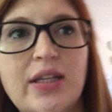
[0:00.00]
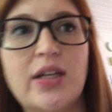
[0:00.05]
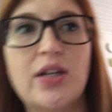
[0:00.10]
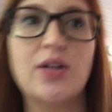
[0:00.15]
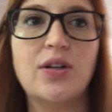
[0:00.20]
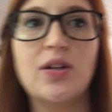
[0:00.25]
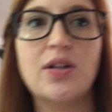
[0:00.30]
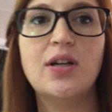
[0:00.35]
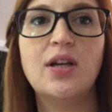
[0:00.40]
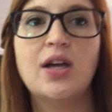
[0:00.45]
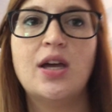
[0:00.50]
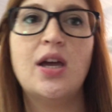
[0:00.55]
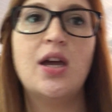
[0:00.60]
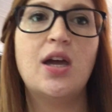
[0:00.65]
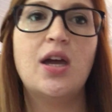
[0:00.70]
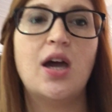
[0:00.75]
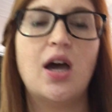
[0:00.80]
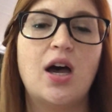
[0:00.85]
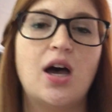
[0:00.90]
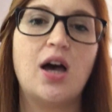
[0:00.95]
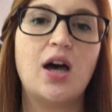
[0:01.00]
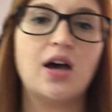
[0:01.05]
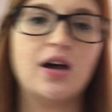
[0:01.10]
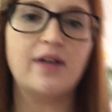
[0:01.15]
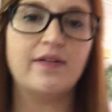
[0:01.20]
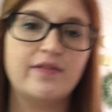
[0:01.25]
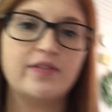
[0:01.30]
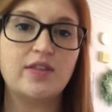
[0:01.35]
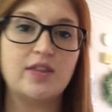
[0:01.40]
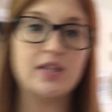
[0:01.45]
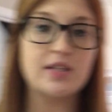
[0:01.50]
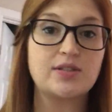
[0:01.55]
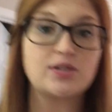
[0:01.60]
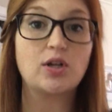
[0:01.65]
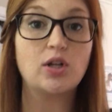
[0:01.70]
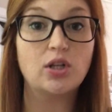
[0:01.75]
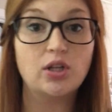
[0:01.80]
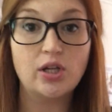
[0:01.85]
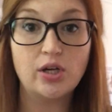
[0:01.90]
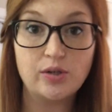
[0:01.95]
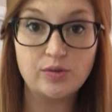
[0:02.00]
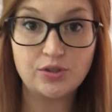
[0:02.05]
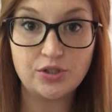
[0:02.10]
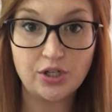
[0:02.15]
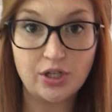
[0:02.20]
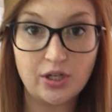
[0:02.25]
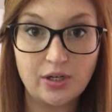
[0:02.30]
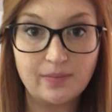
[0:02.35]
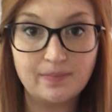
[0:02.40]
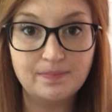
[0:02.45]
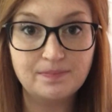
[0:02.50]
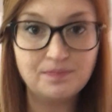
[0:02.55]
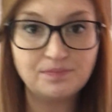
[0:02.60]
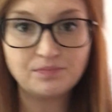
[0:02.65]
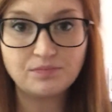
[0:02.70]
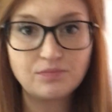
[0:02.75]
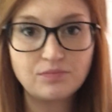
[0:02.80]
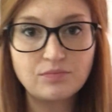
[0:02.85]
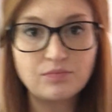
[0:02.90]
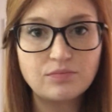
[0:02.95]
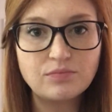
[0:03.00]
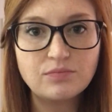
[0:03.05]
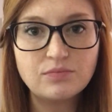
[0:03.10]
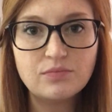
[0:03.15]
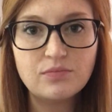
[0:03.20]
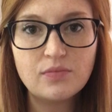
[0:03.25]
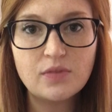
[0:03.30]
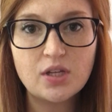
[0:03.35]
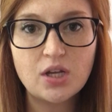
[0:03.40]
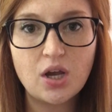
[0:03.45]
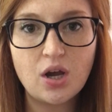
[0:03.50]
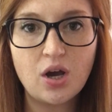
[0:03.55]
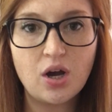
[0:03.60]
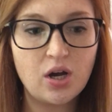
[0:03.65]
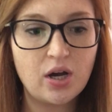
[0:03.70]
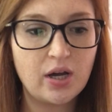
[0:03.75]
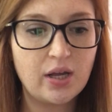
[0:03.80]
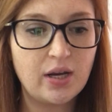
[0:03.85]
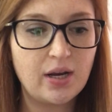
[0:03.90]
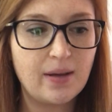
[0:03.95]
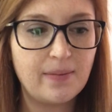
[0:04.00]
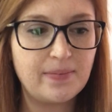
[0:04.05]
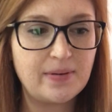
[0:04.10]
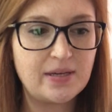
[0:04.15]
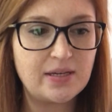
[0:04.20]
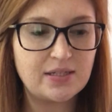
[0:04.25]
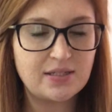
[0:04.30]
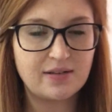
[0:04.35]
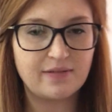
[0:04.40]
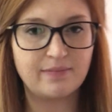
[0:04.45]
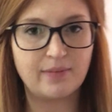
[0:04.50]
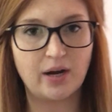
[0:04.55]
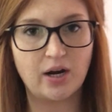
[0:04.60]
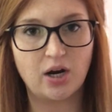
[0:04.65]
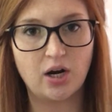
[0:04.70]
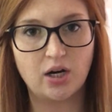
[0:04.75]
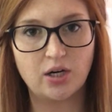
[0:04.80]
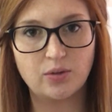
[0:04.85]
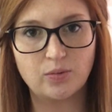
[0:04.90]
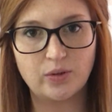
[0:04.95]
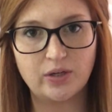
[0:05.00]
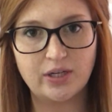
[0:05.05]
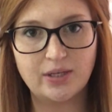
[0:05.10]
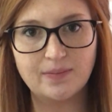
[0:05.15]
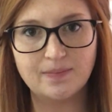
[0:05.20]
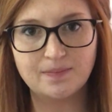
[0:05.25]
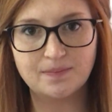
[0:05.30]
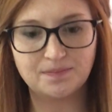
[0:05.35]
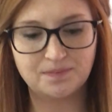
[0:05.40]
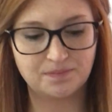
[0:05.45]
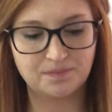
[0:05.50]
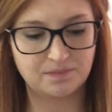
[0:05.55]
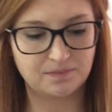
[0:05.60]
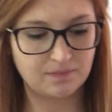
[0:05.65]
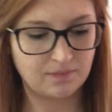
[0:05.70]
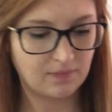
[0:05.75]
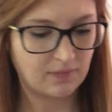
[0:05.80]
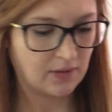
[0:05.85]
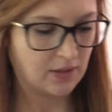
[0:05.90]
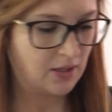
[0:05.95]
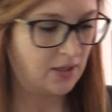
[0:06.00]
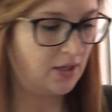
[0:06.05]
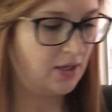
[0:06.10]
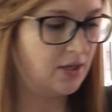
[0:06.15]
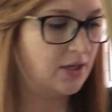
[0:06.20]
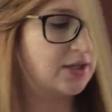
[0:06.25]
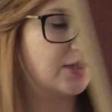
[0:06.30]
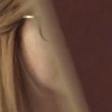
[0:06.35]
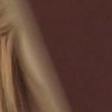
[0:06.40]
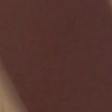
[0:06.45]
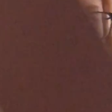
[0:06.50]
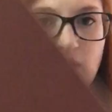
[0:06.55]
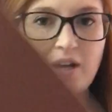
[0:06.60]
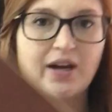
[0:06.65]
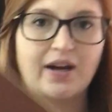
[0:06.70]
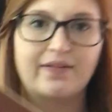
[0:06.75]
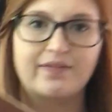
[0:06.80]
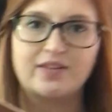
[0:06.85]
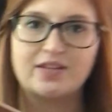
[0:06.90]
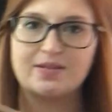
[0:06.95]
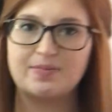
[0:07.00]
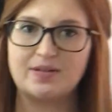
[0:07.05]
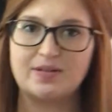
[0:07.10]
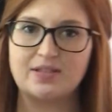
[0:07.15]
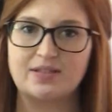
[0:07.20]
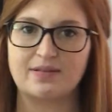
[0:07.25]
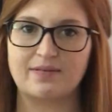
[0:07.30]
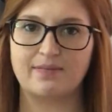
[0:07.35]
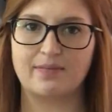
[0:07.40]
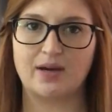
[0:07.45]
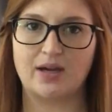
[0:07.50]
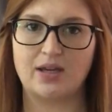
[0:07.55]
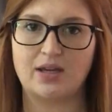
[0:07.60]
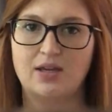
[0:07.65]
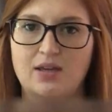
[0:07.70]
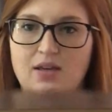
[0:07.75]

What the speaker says: little of this Glow Germ on a piece of my hardwood. So I have this piece of my